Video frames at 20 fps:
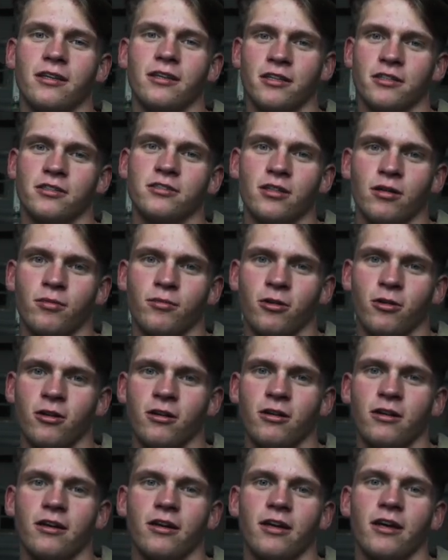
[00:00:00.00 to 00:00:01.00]
this
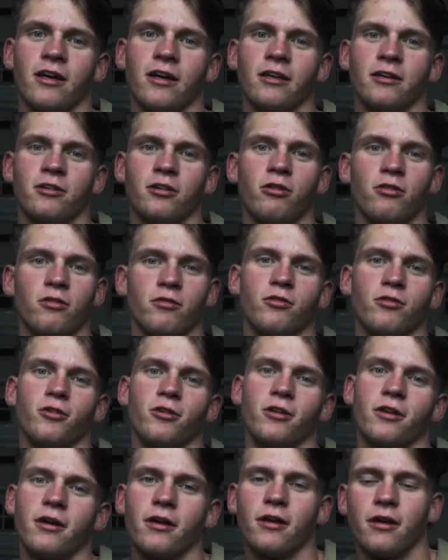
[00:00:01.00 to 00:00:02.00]
summer and going
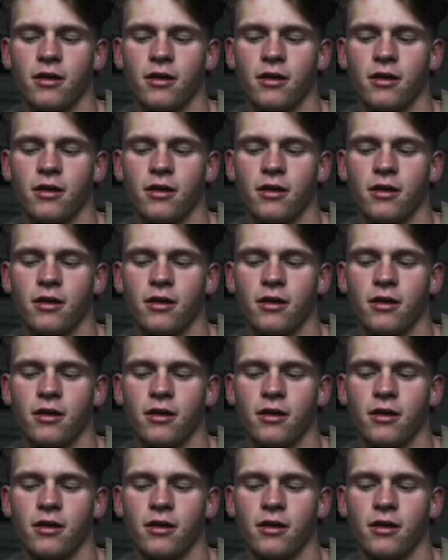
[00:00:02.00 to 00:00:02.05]
forward.